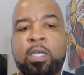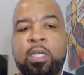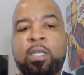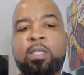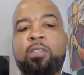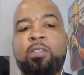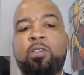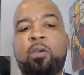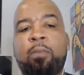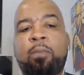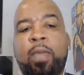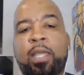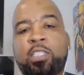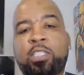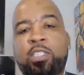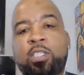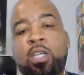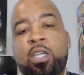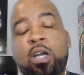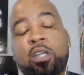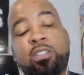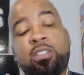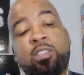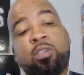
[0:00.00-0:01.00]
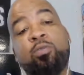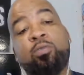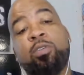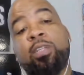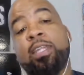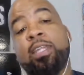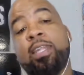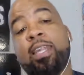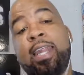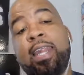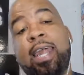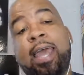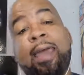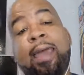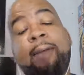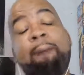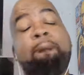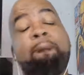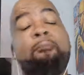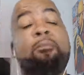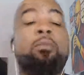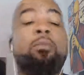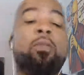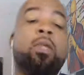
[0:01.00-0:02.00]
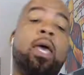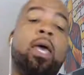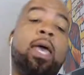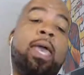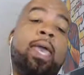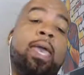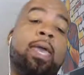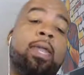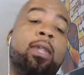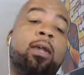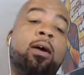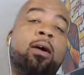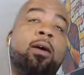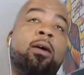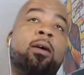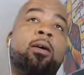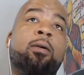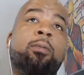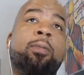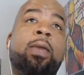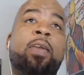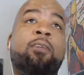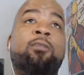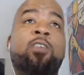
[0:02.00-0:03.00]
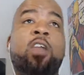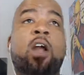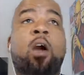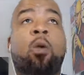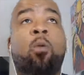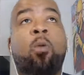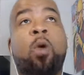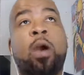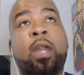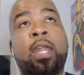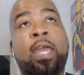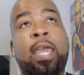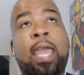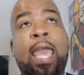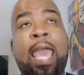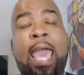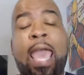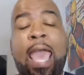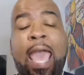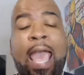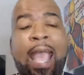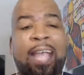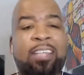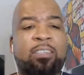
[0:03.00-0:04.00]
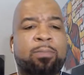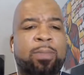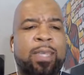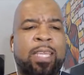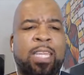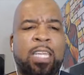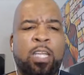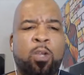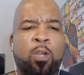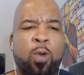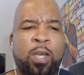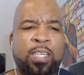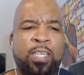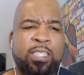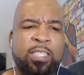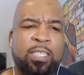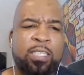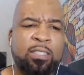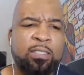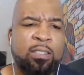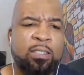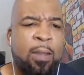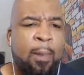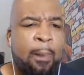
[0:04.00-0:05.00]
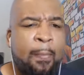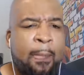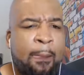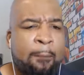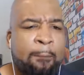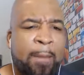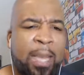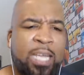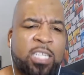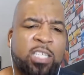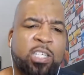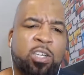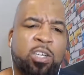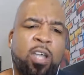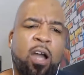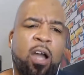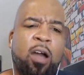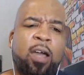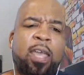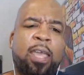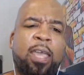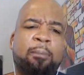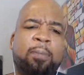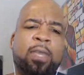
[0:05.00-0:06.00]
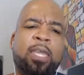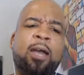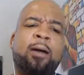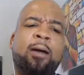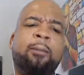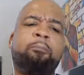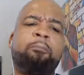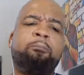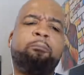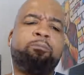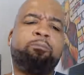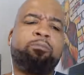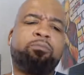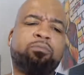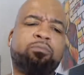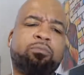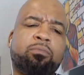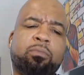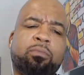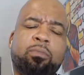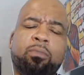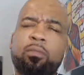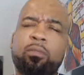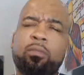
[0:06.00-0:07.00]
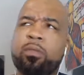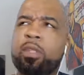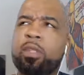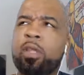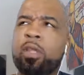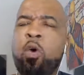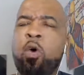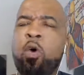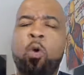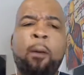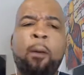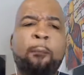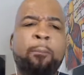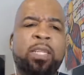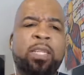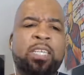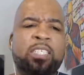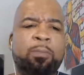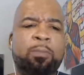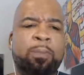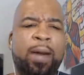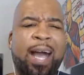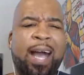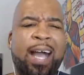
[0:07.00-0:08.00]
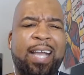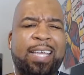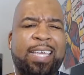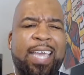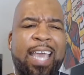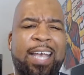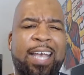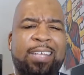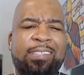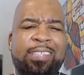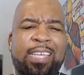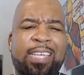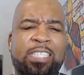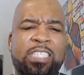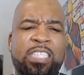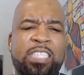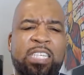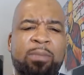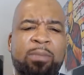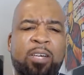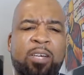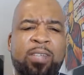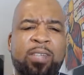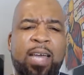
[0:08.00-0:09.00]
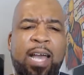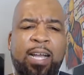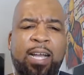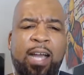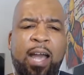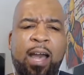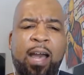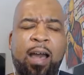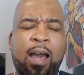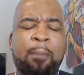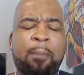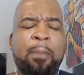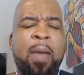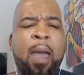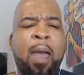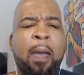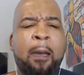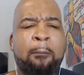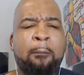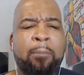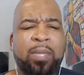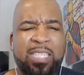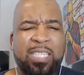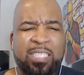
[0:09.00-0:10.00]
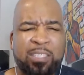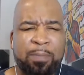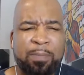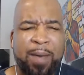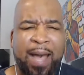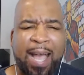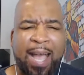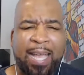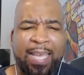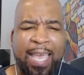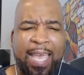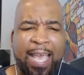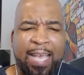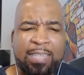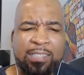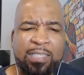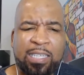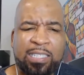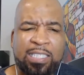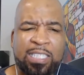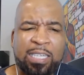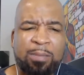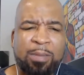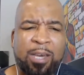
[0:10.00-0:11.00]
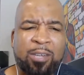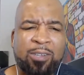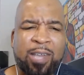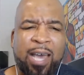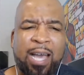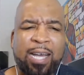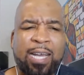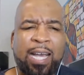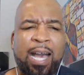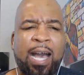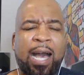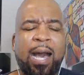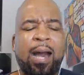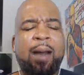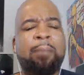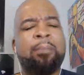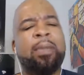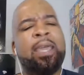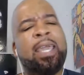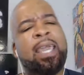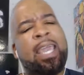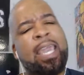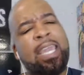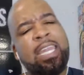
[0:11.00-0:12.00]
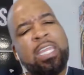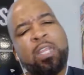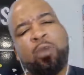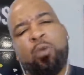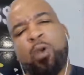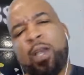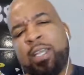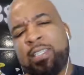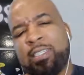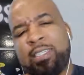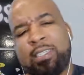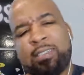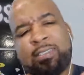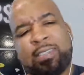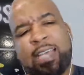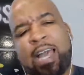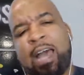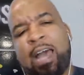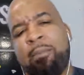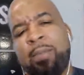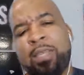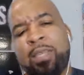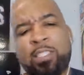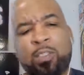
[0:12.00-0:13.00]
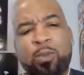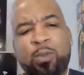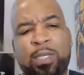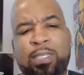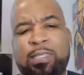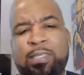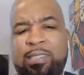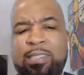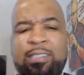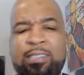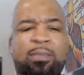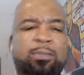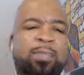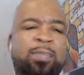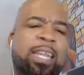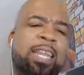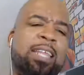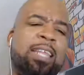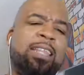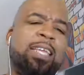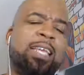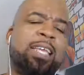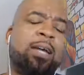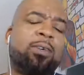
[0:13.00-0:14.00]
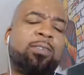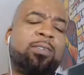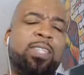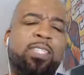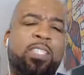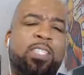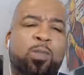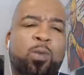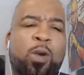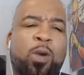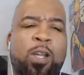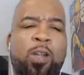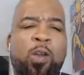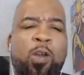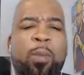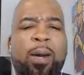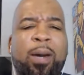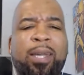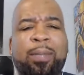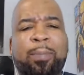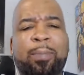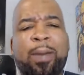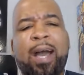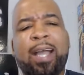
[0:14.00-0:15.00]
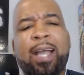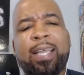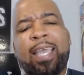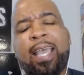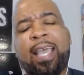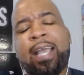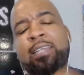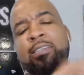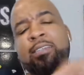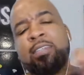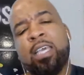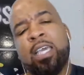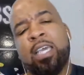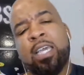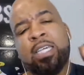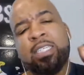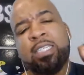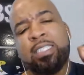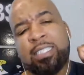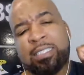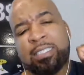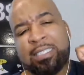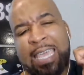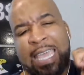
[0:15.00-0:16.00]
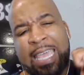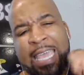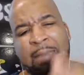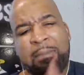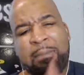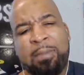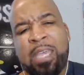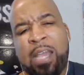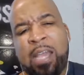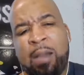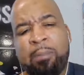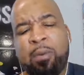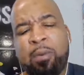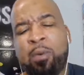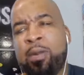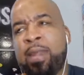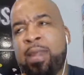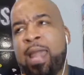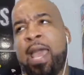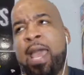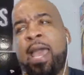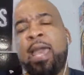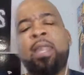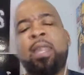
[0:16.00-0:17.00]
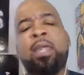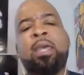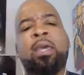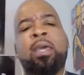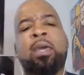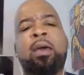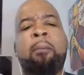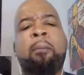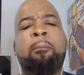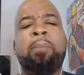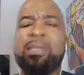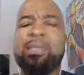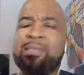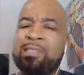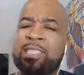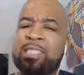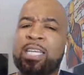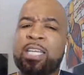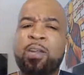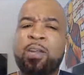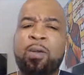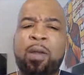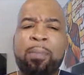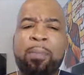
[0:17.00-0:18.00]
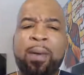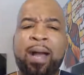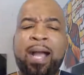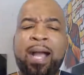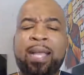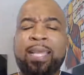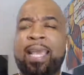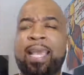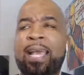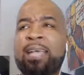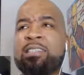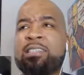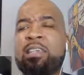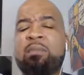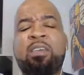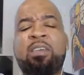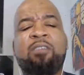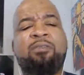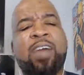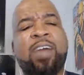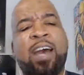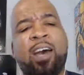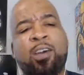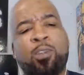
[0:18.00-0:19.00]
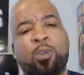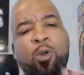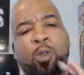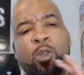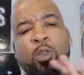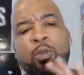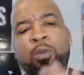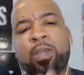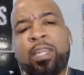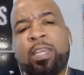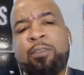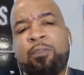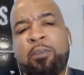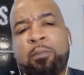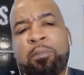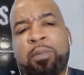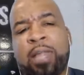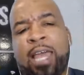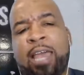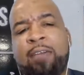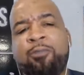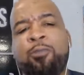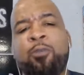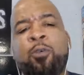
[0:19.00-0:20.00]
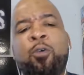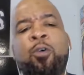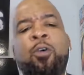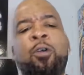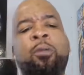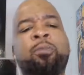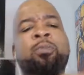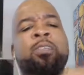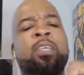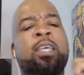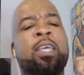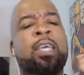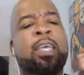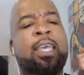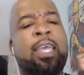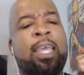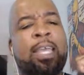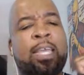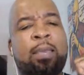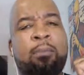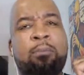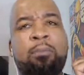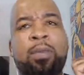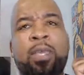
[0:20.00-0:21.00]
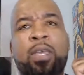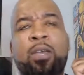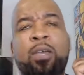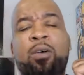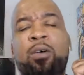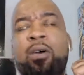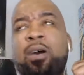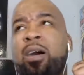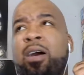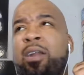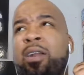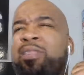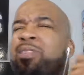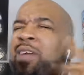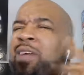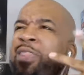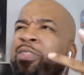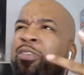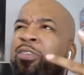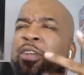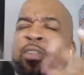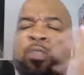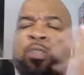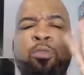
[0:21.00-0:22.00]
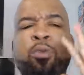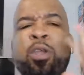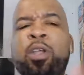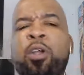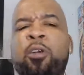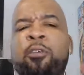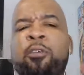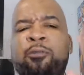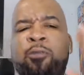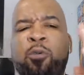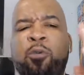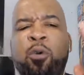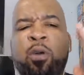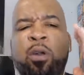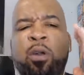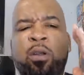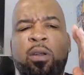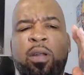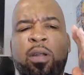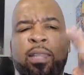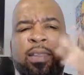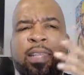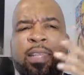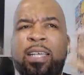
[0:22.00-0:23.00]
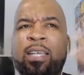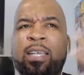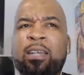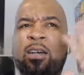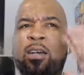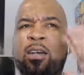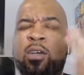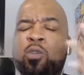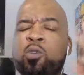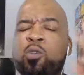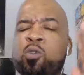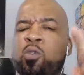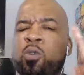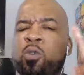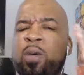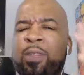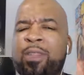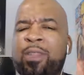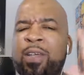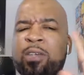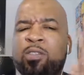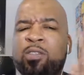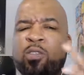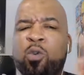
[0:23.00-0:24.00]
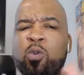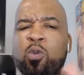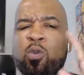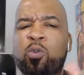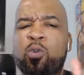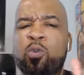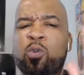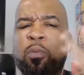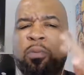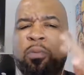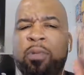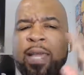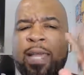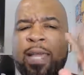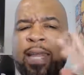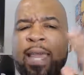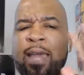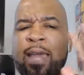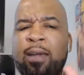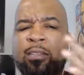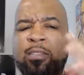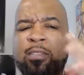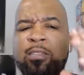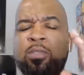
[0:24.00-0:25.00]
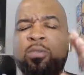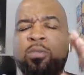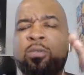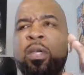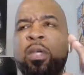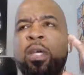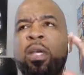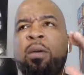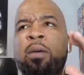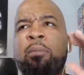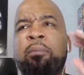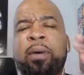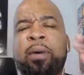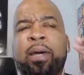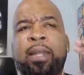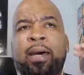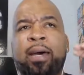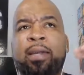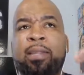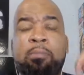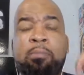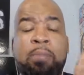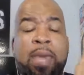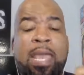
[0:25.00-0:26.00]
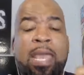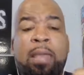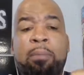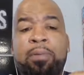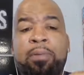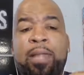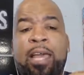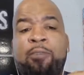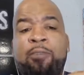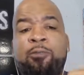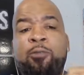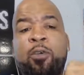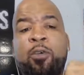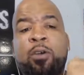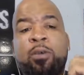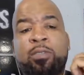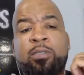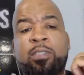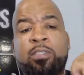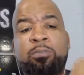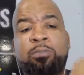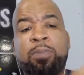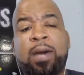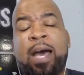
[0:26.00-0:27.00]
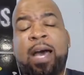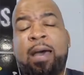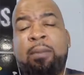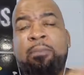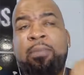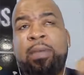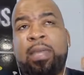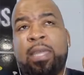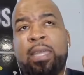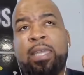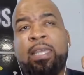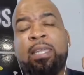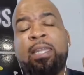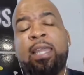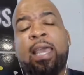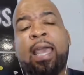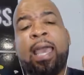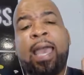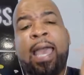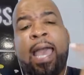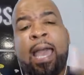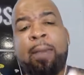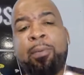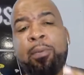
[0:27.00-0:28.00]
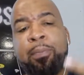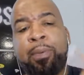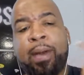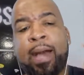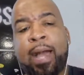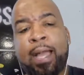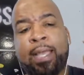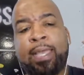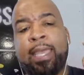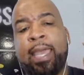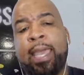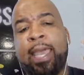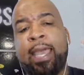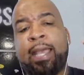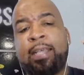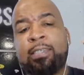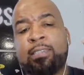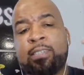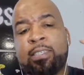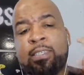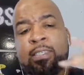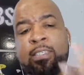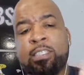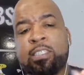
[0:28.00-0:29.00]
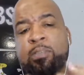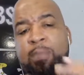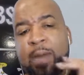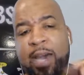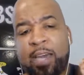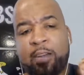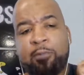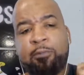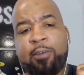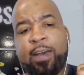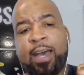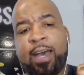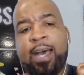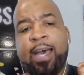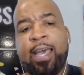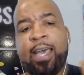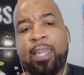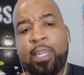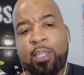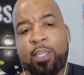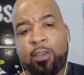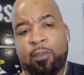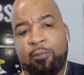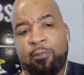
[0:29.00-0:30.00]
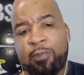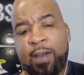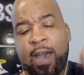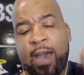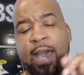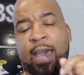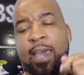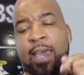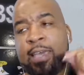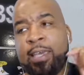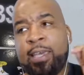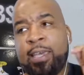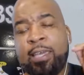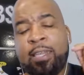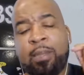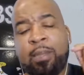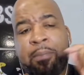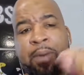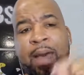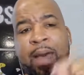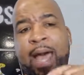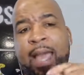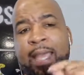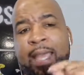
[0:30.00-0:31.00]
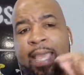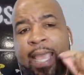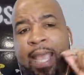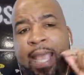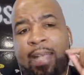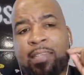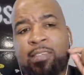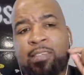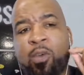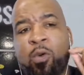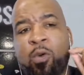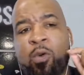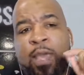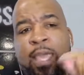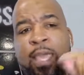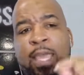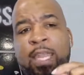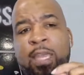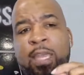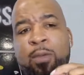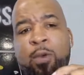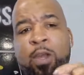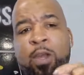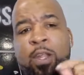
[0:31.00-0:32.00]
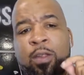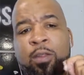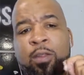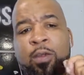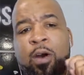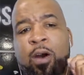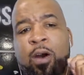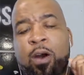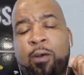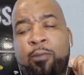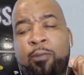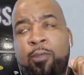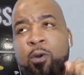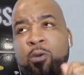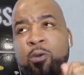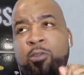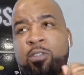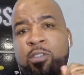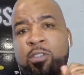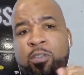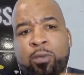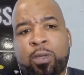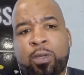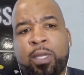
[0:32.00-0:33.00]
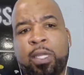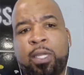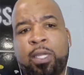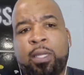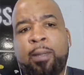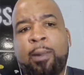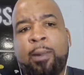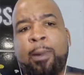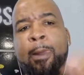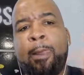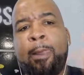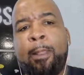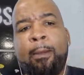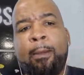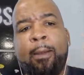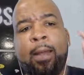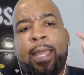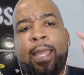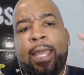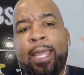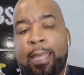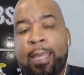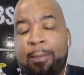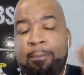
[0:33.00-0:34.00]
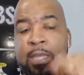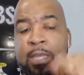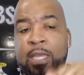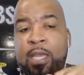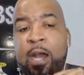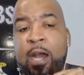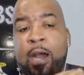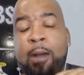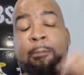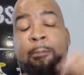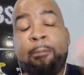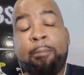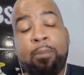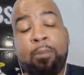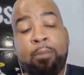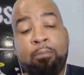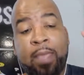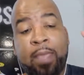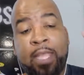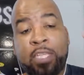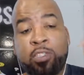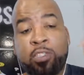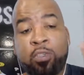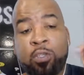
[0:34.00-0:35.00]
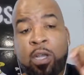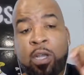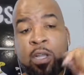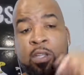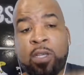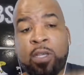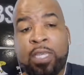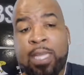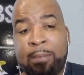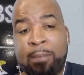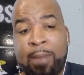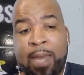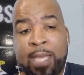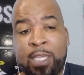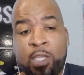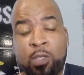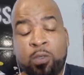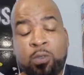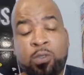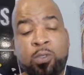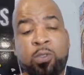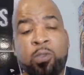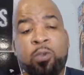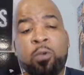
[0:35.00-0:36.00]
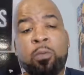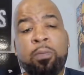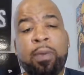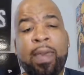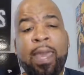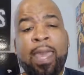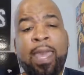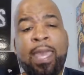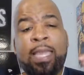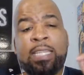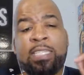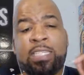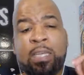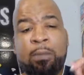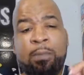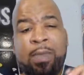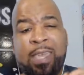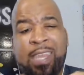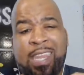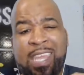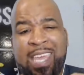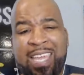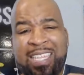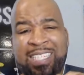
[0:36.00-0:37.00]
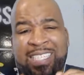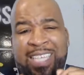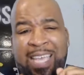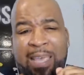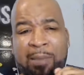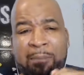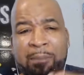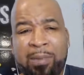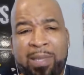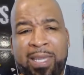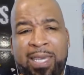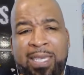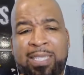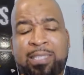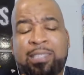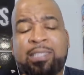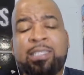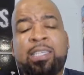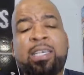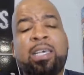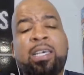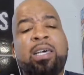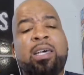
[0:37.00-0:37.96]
So make sure y'all tune into that. And if y'all want to ask me any questions, make sure y'all hit me up on blisspodcast@gmail.com, blisspodcast@gmail.com. Any questions, comments, criticisms, anything else that you want to know about the podcast, just hit me up on that. Bliss is Ignorant Podcast can be found on 3 different platforms. It can be on 3 or 4. I think Google. I think it's on Google Play now too. But the main platforms is Podbean, Apple Podcasts, Spotify. You can find the podcast on any one of those 3. Hit me up. Make sure y'all look at my YouTube page, Comedian J Bliss.